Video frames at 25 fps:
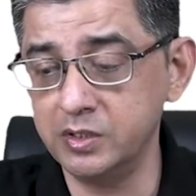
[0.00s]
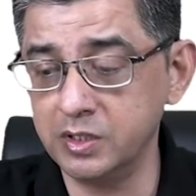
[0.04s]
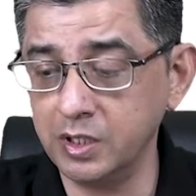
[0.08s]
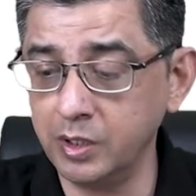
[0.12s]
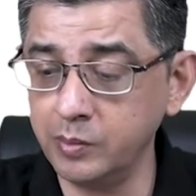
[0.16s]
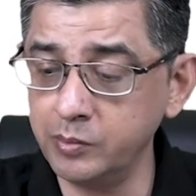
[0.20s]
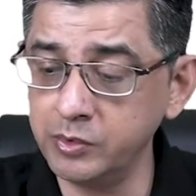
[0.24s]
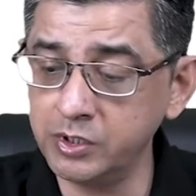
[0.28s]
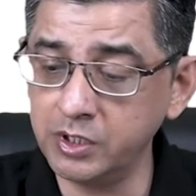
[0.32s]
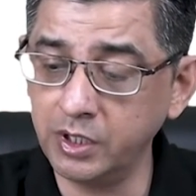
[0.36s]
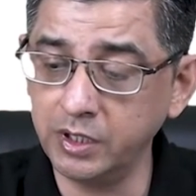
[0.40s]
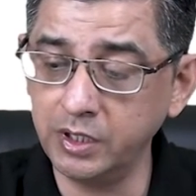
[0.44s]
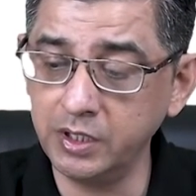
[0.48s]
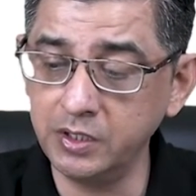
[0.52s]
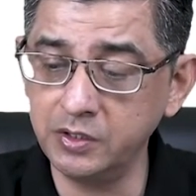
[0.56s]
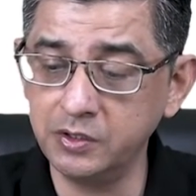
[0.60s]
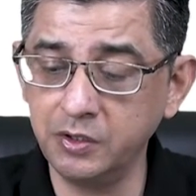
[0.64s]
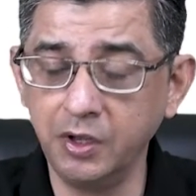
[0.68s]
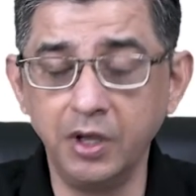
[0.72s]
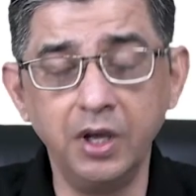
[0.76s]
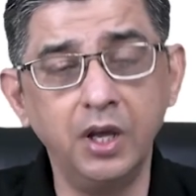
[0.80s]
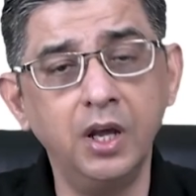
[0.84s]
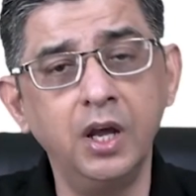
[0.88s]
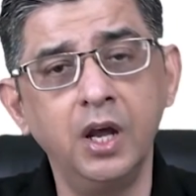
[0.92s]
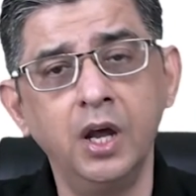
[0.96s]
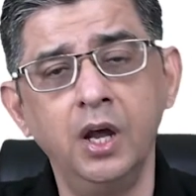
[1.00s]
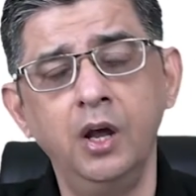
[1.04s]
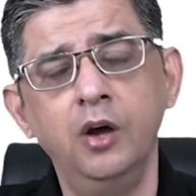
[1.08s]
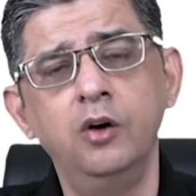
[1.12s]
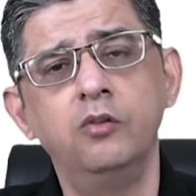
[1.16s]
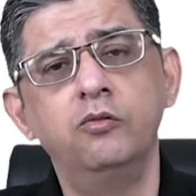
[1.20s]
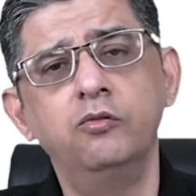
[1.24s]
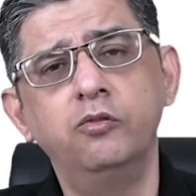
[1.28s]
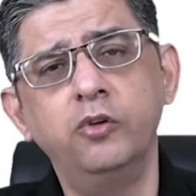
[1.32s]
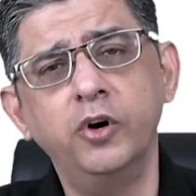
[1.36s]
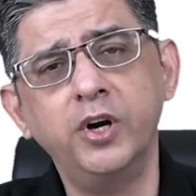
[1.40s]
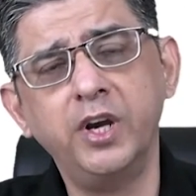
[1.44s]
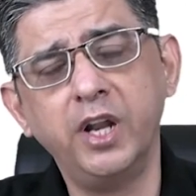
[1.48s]
Some studies say
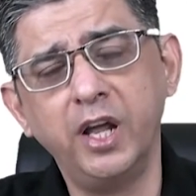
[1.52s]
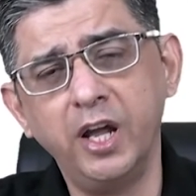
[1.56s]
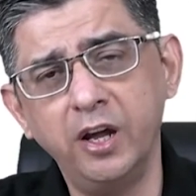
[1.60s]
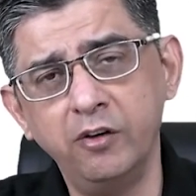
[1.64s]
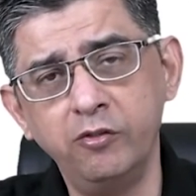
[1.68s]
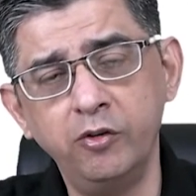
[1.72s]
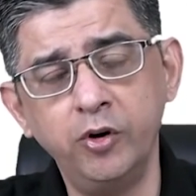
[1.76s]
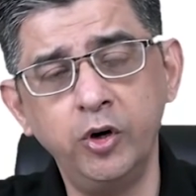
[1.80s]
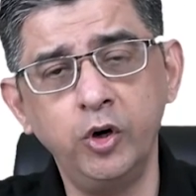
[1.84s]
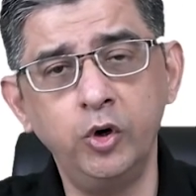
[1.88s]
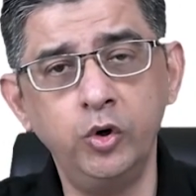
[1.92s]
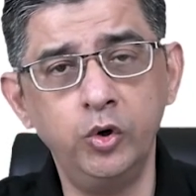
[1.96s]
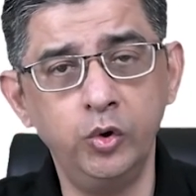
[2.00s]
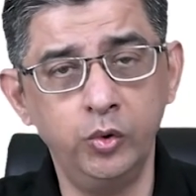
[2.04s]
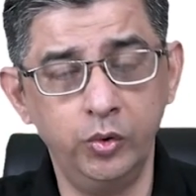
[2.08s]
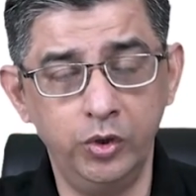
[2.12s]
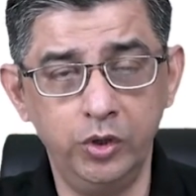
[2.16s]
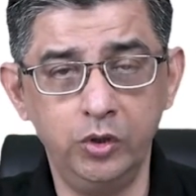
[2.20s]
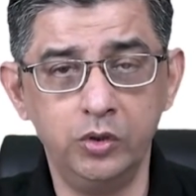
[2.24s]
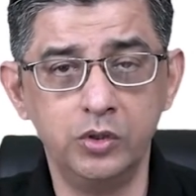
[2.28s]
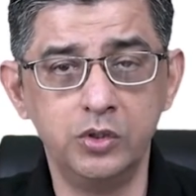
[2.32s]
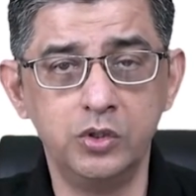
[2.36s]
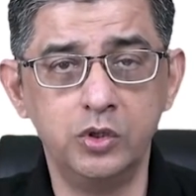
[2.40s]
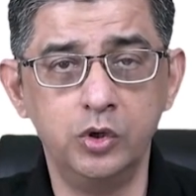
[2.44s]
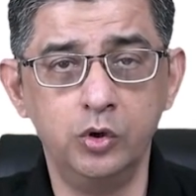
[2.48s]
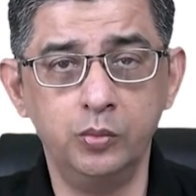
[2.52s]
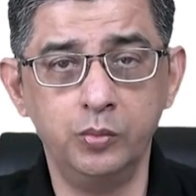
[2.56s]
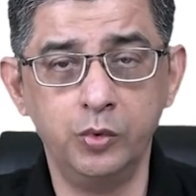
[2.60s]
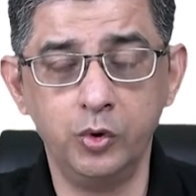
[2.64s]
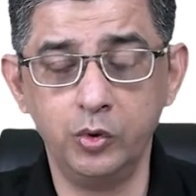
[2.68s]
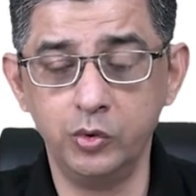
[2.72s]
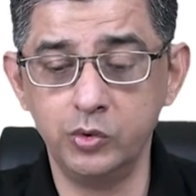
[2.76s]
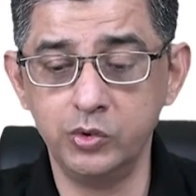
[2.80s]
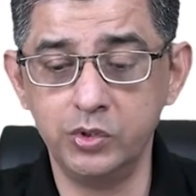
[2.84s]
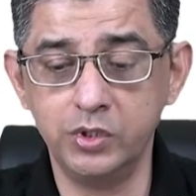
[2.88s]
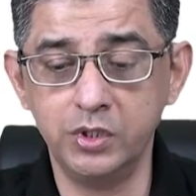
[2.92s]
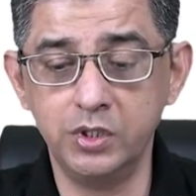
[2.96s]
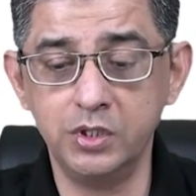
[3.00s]
whatever you do in
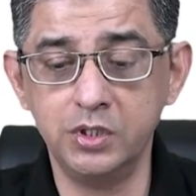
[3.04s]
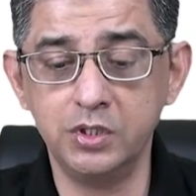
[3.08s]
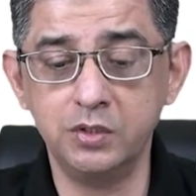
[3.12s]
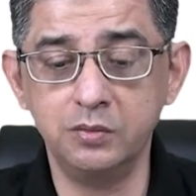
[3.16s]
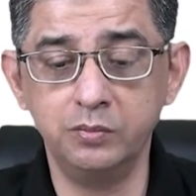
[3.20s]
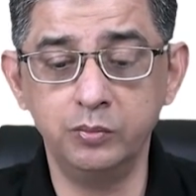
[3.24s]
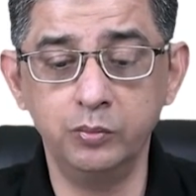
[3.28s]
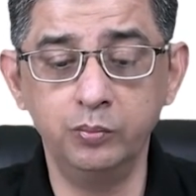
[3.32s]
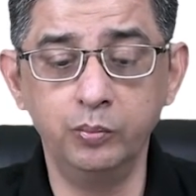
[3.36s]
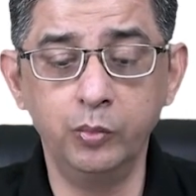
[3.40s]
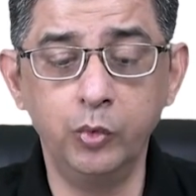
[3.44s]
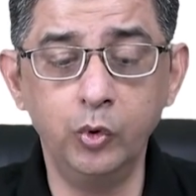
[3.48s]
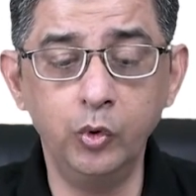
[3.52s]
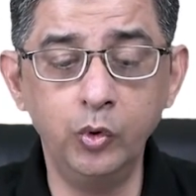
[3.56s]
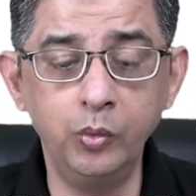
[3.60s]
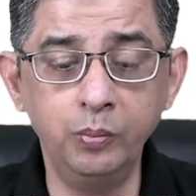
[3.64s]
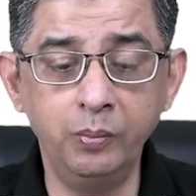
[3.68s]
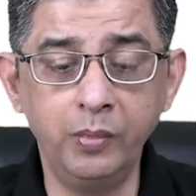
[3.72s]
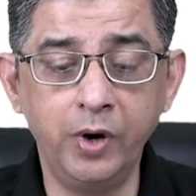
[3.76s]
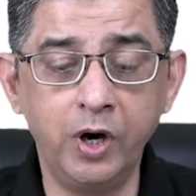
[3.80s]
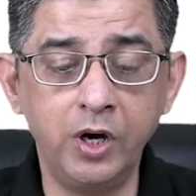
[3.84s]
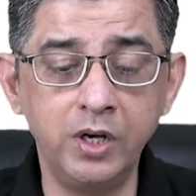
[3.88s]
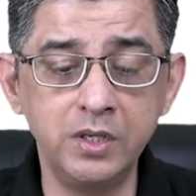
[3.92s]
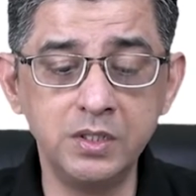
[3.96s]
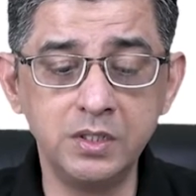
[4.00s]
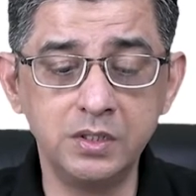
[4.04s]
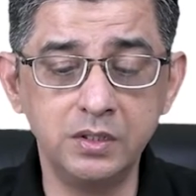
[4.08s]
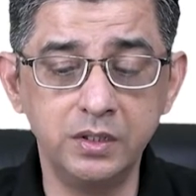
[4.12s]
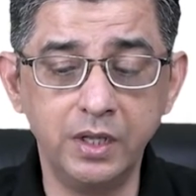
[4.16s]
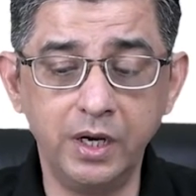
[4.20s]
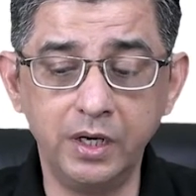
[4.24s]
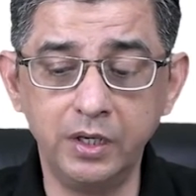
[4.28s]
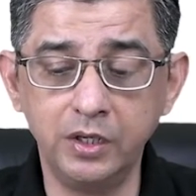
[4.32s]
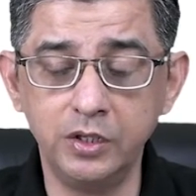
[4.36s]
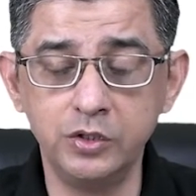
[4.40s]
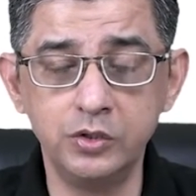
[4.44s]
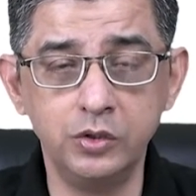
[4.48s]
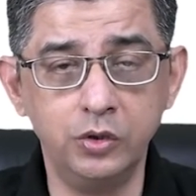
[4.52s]
osteoporosis, bone mass
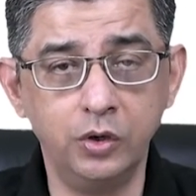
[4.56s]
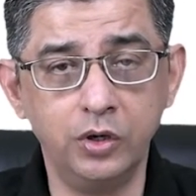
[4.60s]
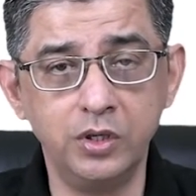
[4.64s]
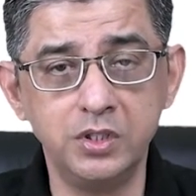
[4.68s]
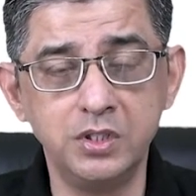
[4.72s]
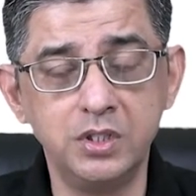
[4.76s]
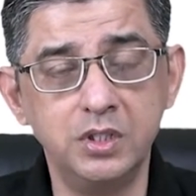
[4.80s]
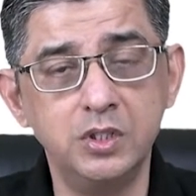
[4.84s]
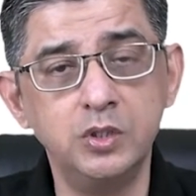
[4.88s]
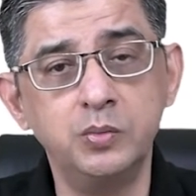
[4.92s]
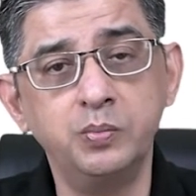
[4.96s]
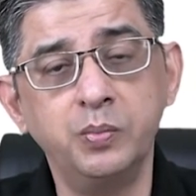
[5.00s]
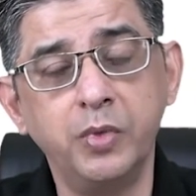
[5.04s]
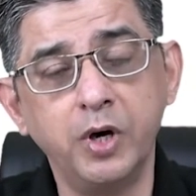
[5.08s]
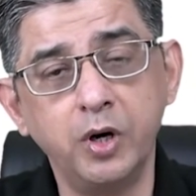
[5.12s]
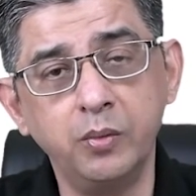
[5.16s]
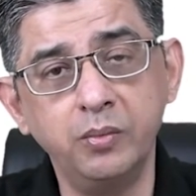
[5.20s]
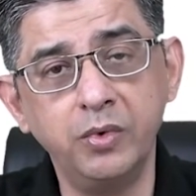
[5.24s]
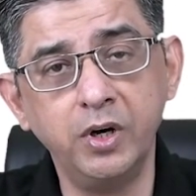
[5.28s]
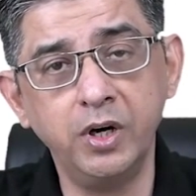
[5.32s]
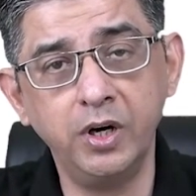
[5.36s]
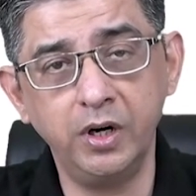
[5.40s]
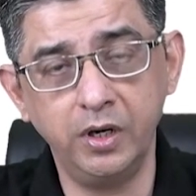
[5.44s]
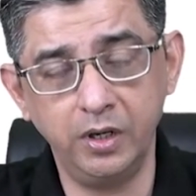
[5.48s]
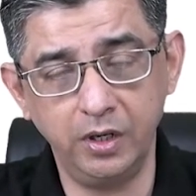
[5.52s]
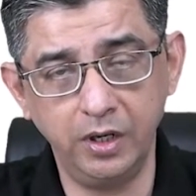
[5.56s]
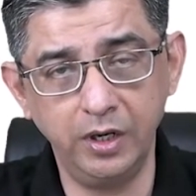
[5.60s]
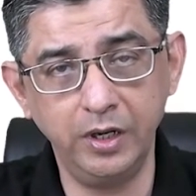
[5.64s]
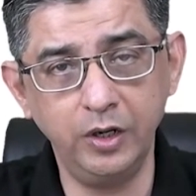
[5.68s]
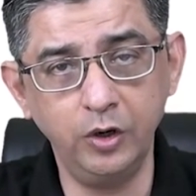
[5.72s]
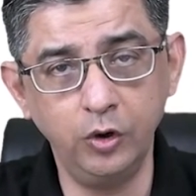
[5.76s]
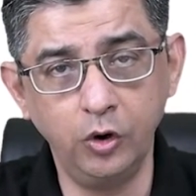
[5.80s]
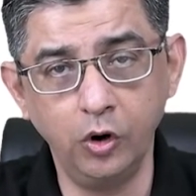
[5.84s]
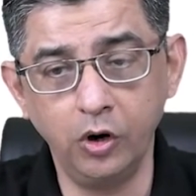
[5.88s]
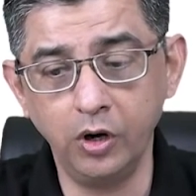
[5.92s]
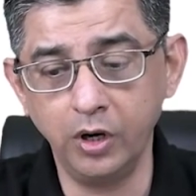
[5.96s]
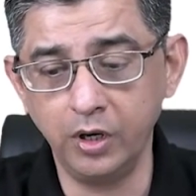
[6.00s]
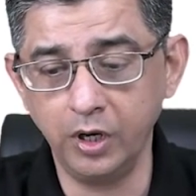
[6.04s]
that is lost is permanently
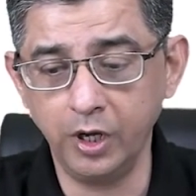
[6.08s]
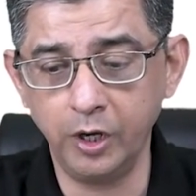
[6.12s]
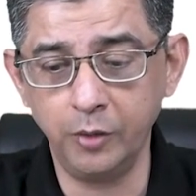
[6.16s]
gone.